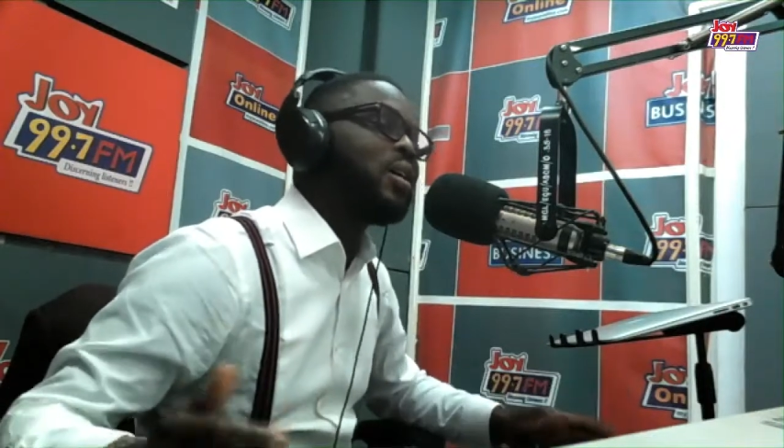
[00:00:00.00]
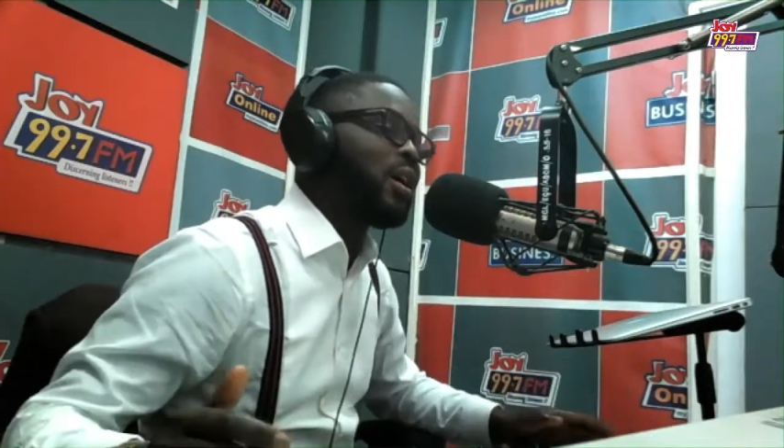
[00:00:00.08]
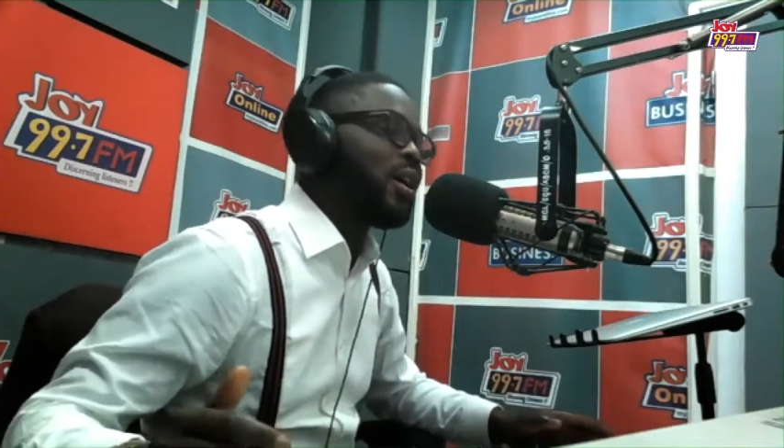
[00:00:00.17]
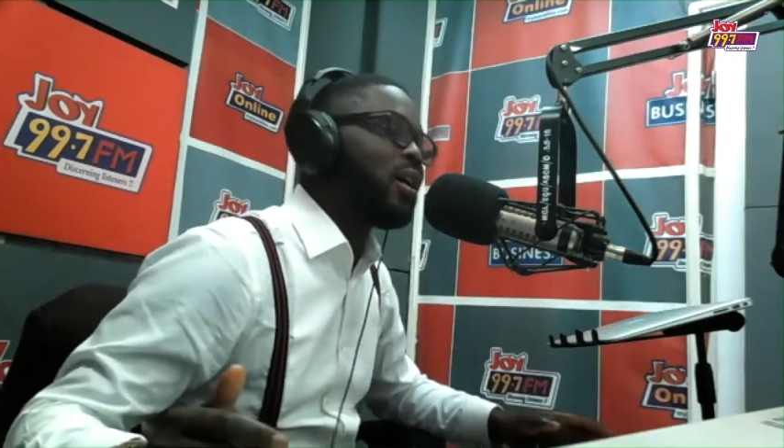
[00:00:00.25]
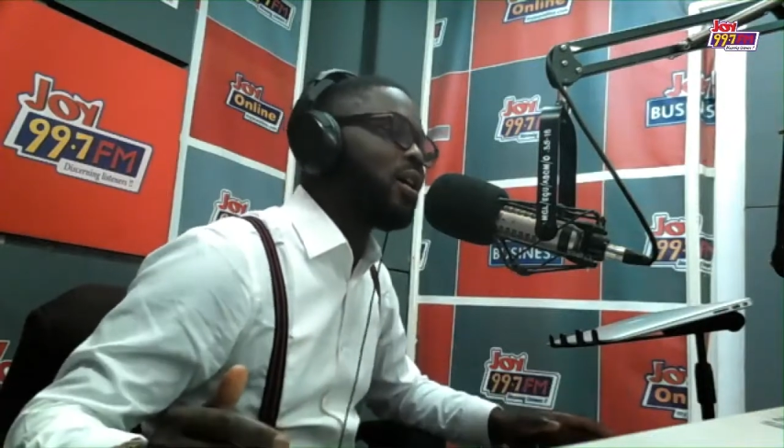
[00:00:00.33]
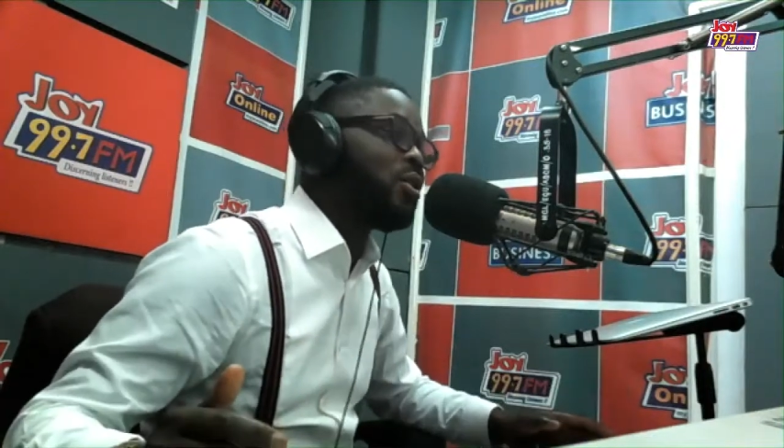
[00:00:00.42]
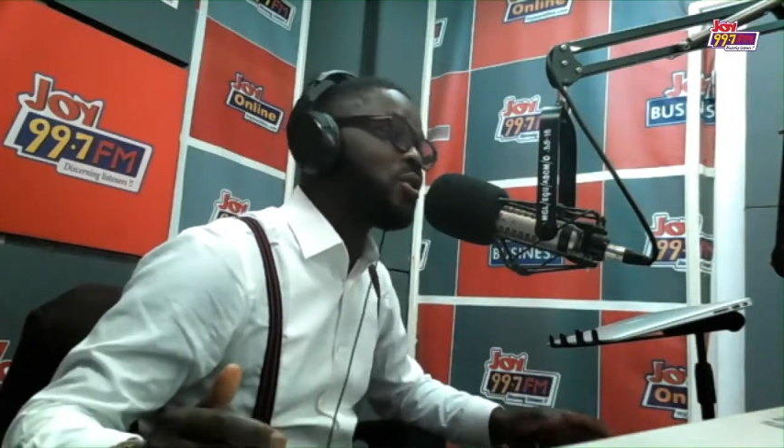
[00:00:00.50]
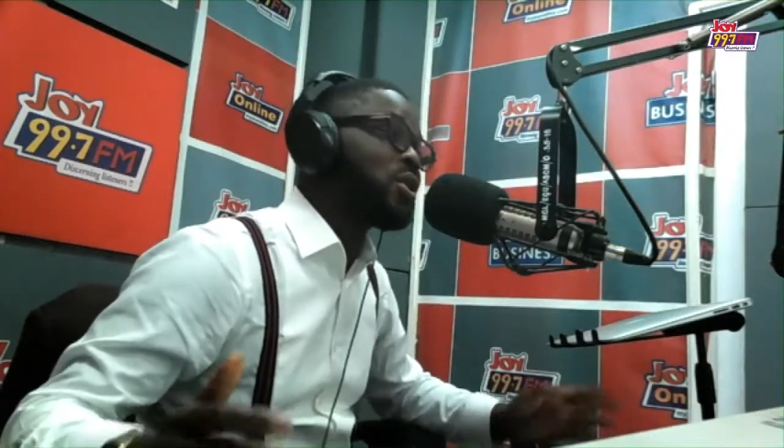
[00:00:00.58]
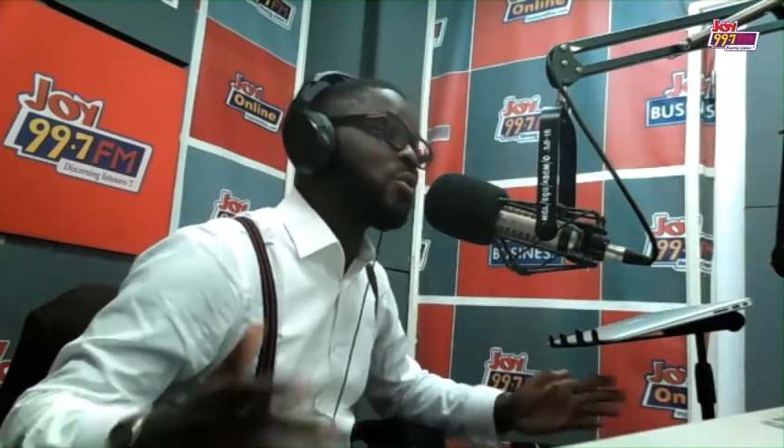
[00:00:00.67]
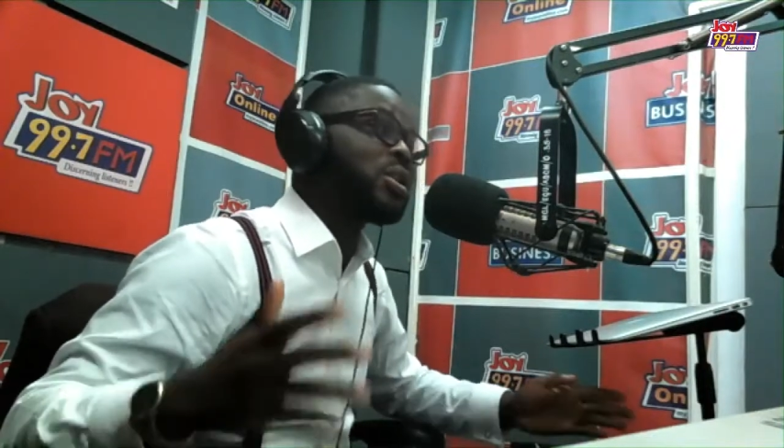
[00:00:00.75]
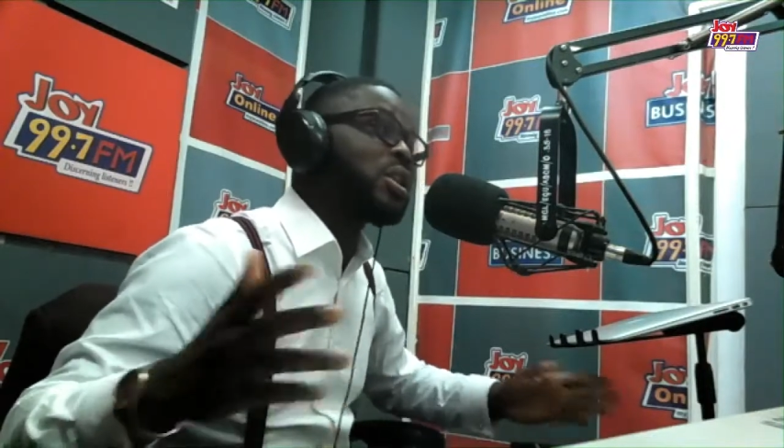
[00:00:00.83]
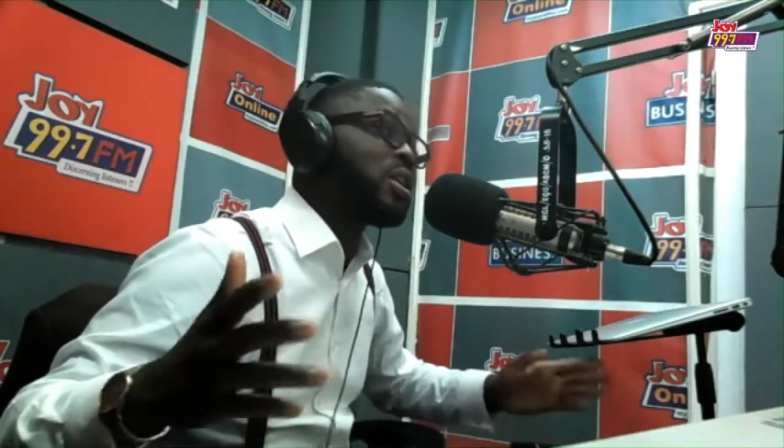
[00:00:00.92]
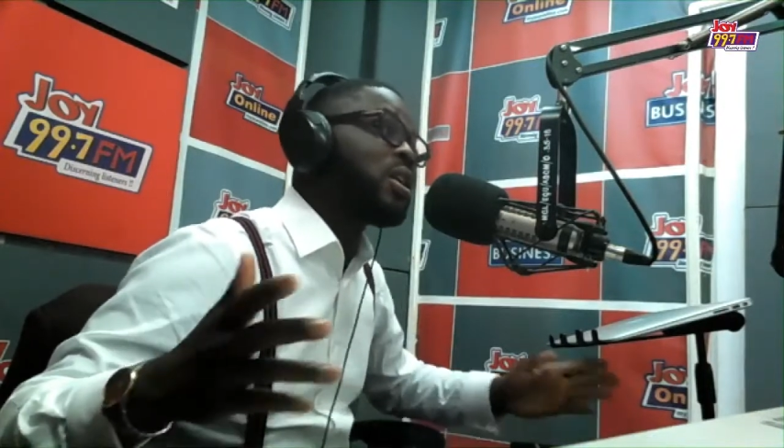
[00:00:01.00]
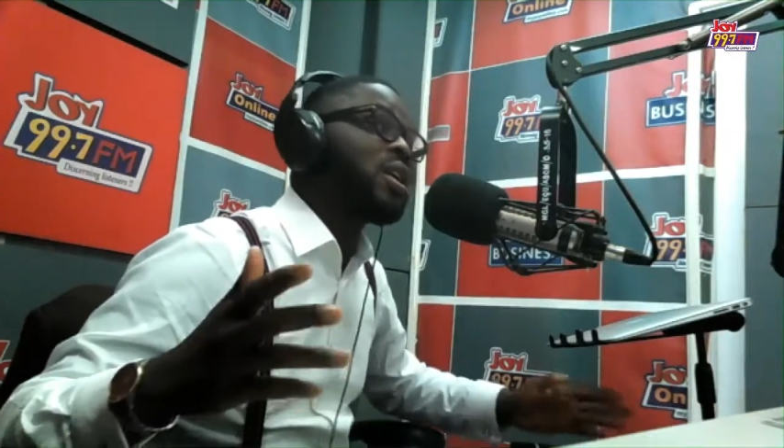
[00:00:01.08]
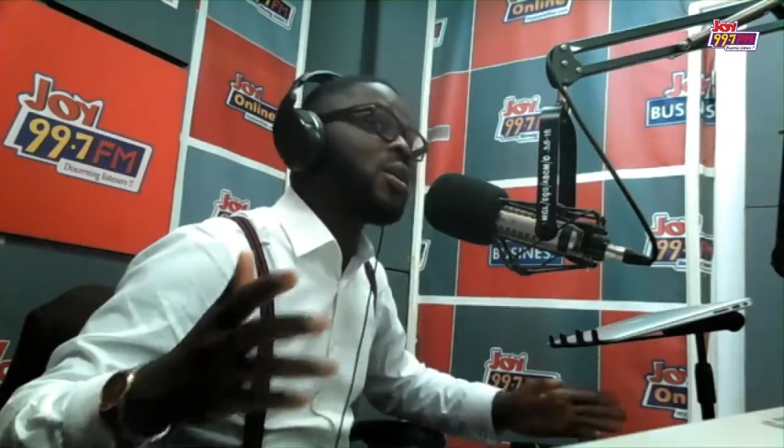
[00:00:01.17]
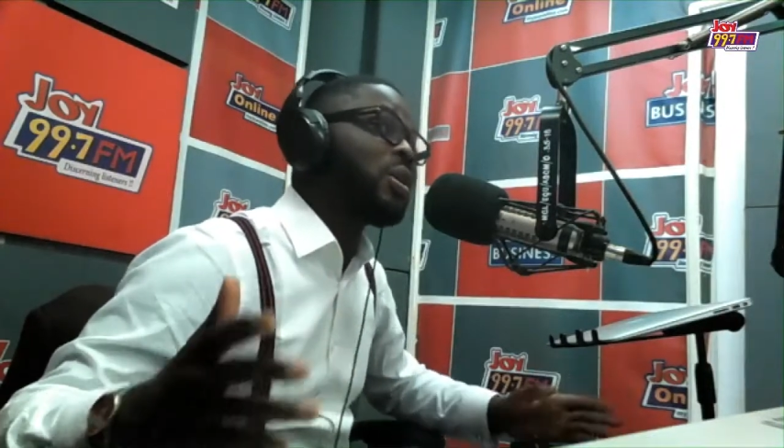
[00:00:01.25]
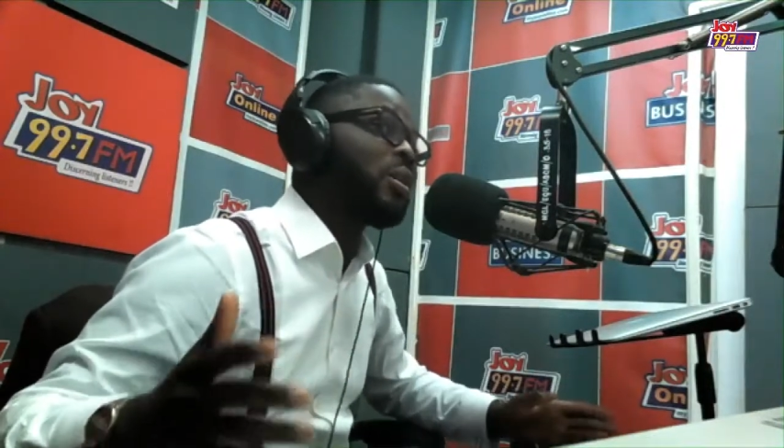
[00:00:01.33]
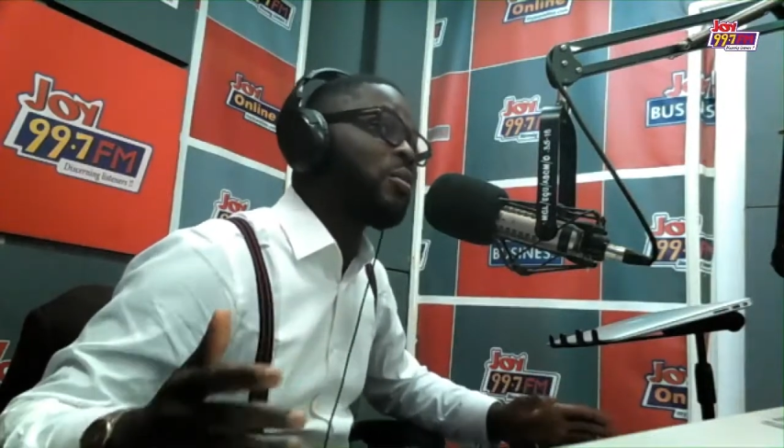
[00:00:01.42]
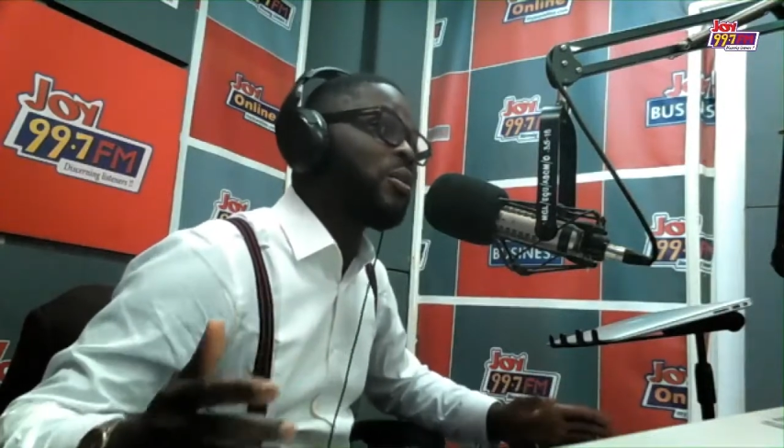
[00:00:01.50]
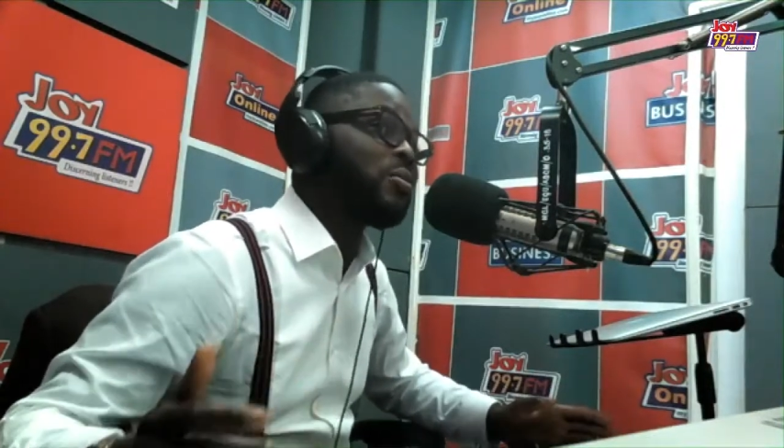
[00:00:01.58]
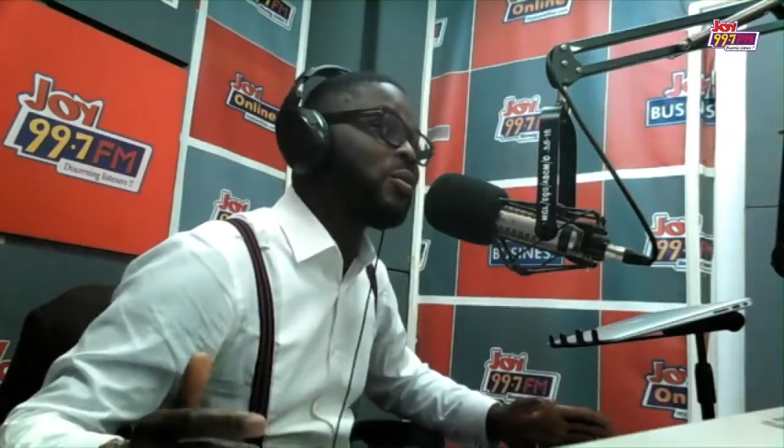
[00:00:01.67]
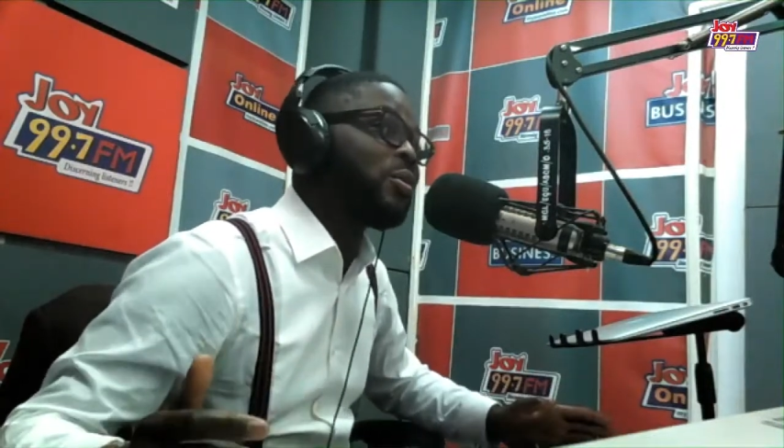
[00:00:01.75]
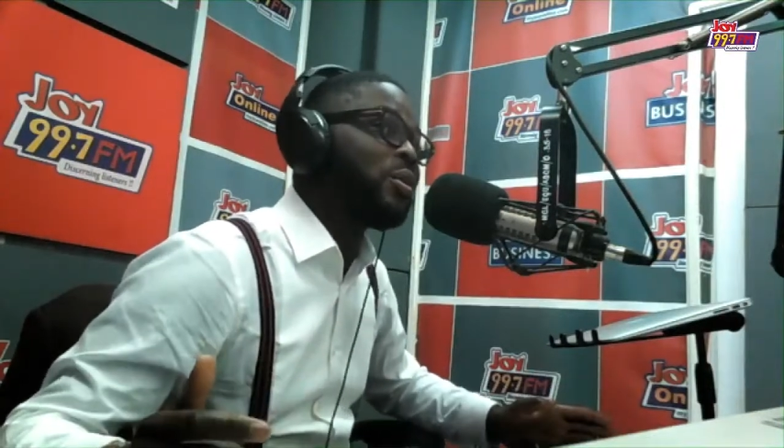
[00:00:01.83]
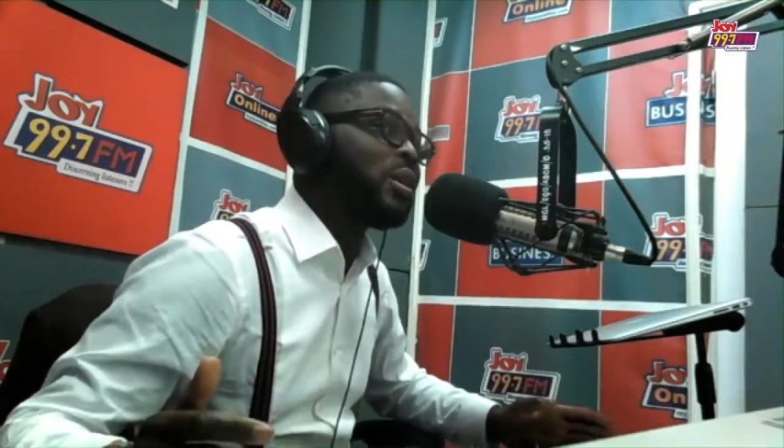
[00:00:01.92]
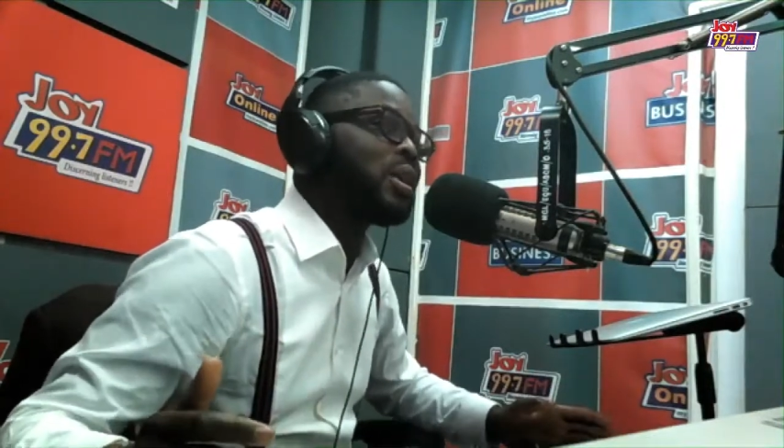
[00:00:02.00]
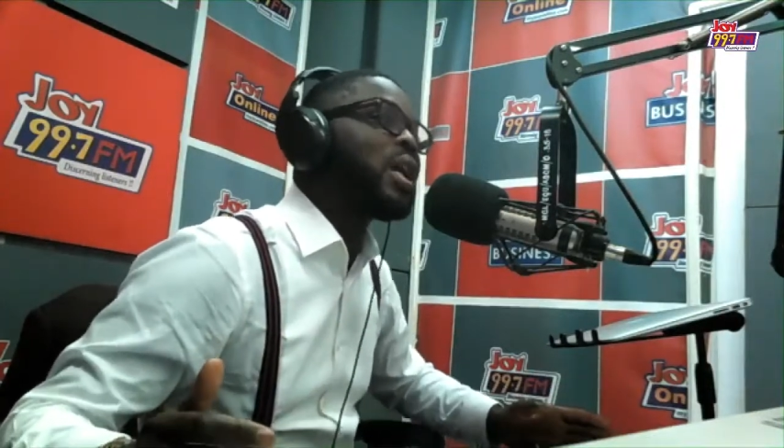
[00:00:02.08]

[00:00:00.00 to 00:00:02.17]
Okay. You see what she did there with the brothel?